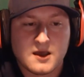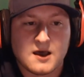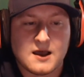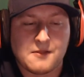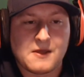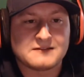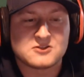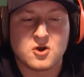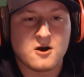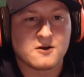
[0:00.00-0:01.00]
Uh, I'd like
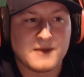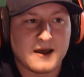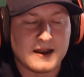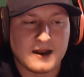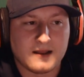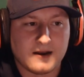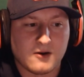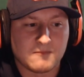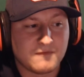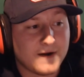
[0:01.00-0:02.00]
to talk about it. I, you
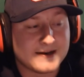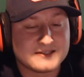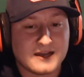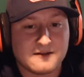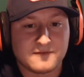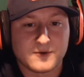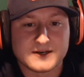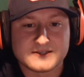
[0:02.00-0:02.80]
know, I'm very excited for it.